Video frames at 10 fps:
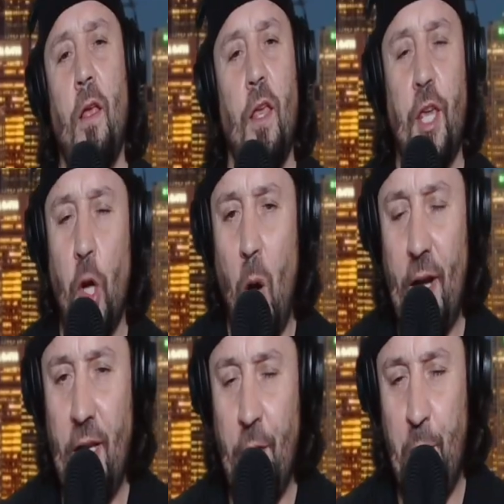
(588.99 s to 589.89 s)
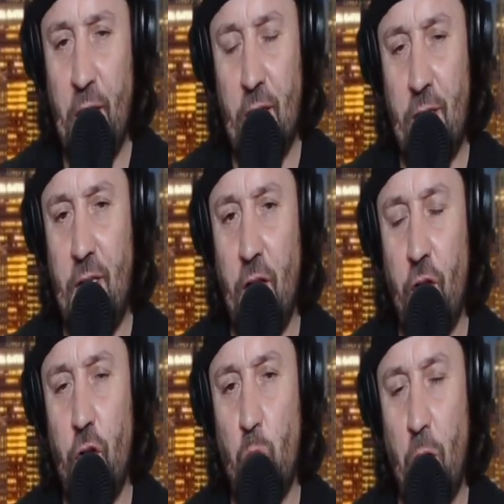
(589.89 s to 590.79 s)
You know, I didn't think the
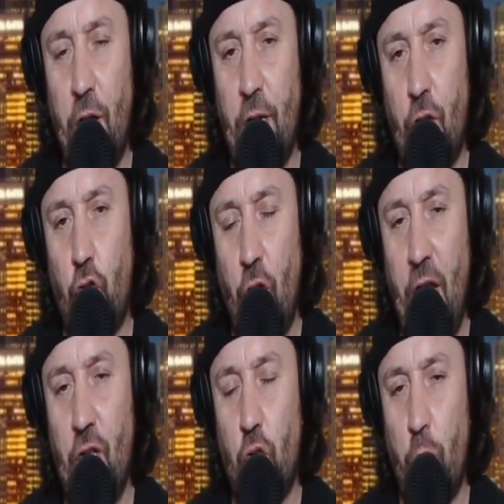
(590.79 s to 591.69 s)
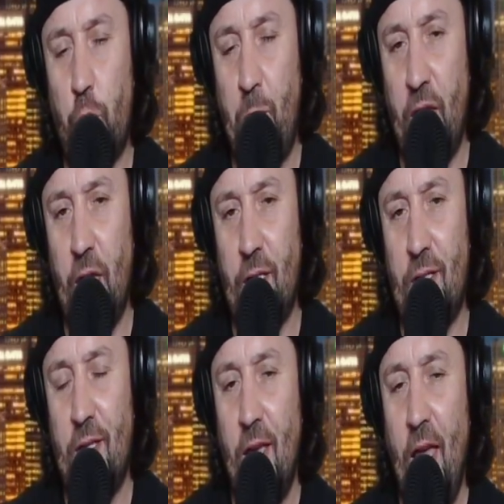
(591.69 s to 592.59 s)
Steelers were going to trade George
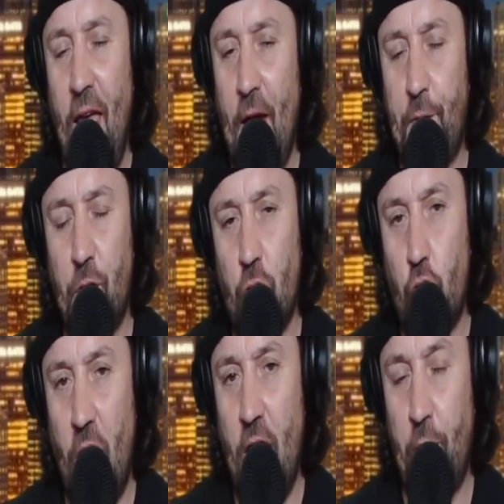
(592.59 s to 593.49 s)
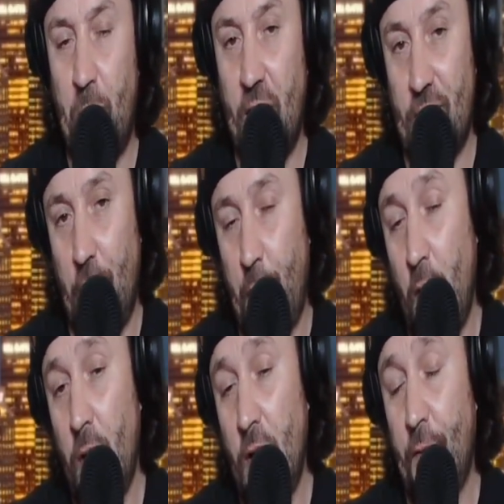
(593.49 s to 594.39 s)
Pickens after the draft because I
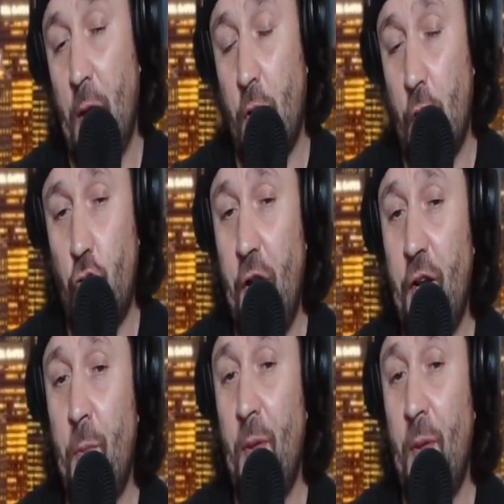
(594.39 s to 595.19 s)
thought if they were going to trade him,